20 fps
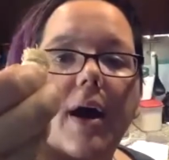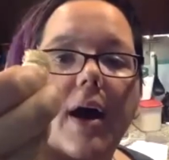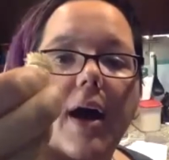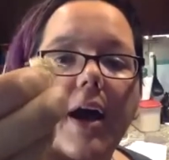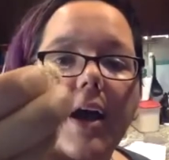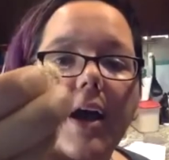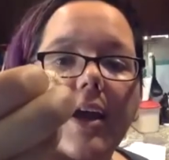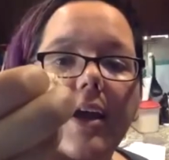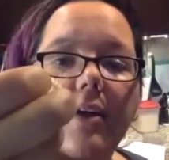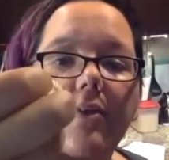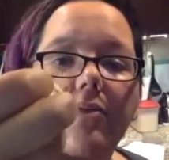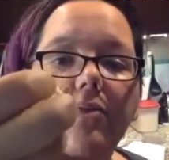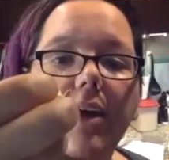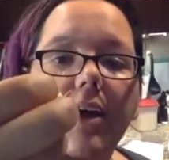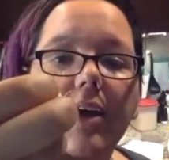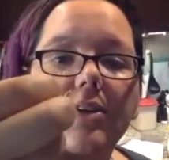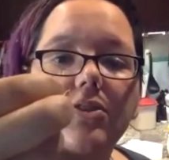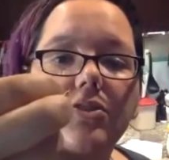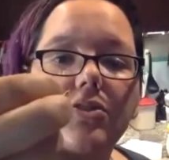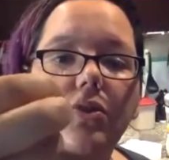I have
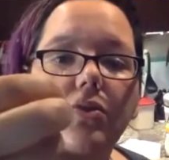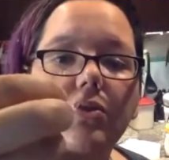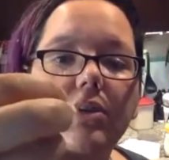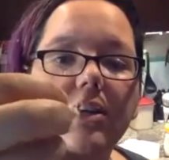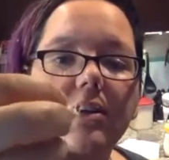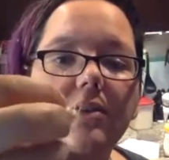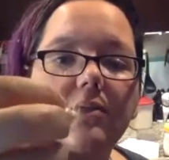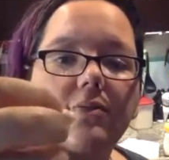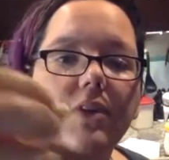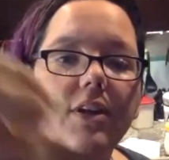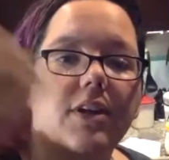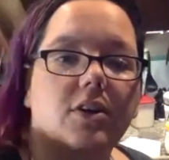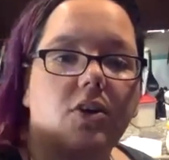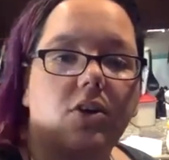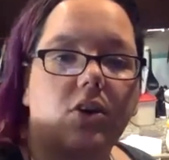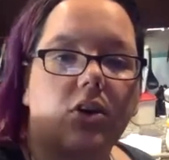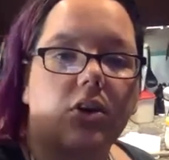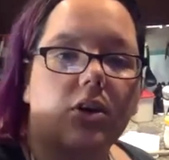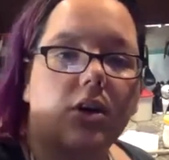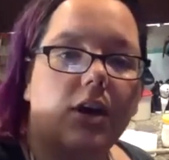not soaked it in
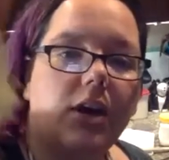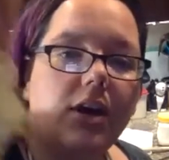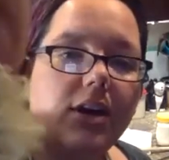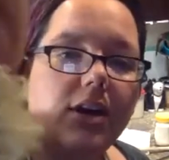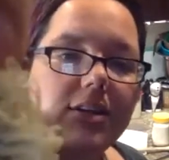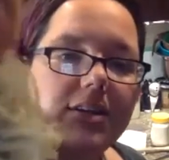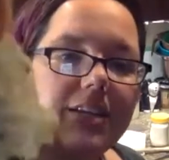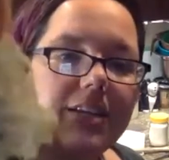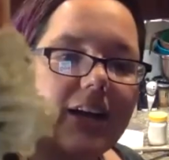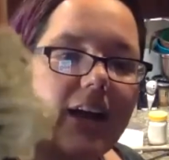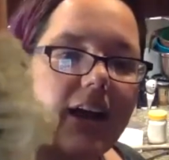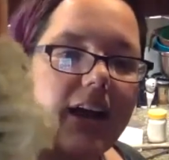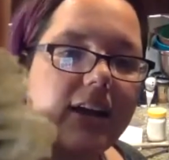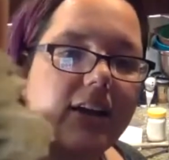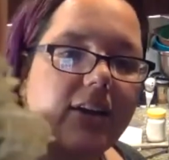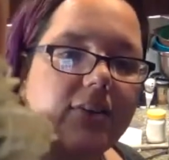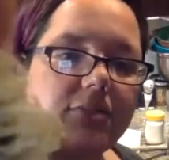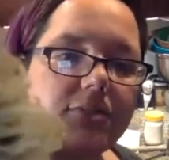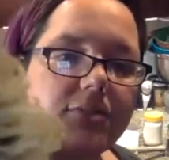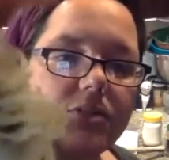vinegar to kind
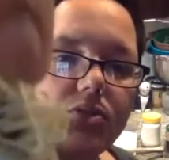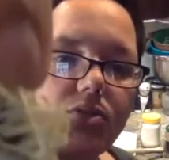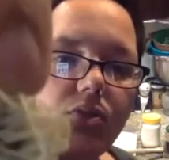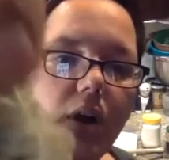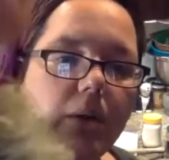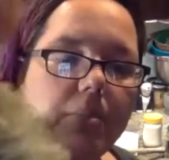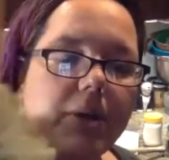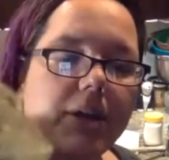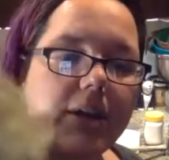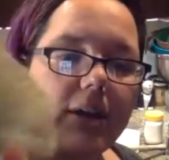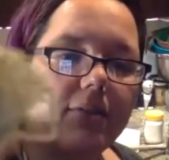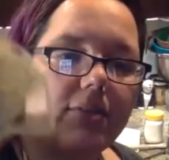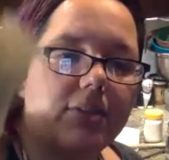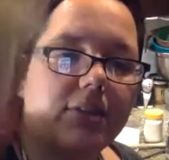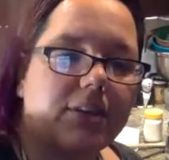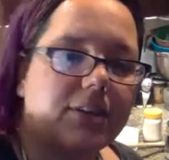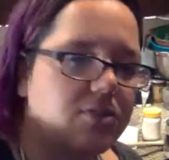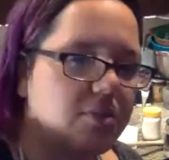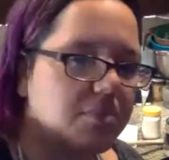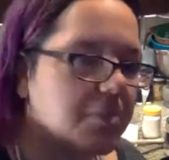of scrub it and
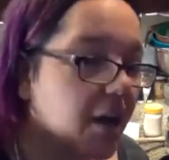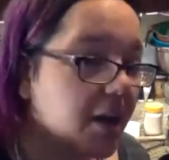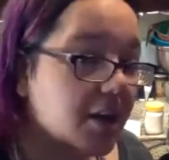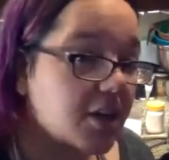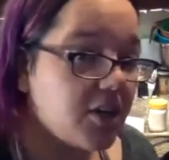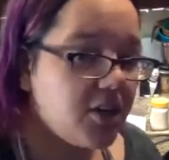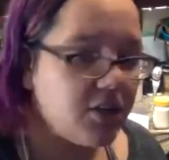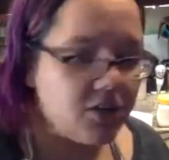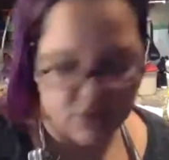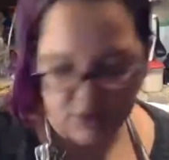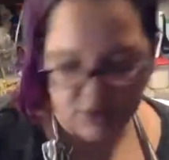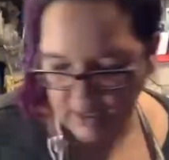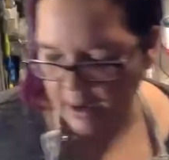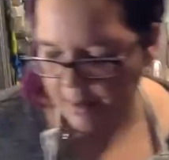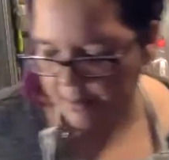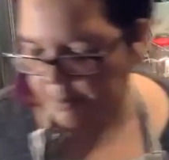everything, so I'm not going to use that.